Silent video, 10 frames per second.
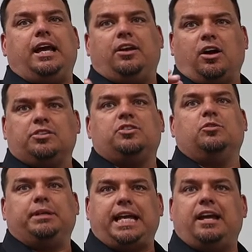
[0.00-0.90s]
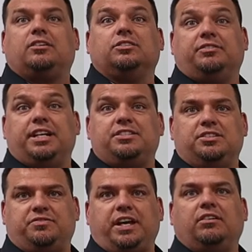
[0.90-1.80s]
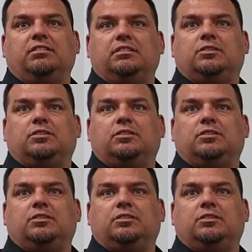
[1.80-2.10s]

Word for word: And also mechanical devices fail.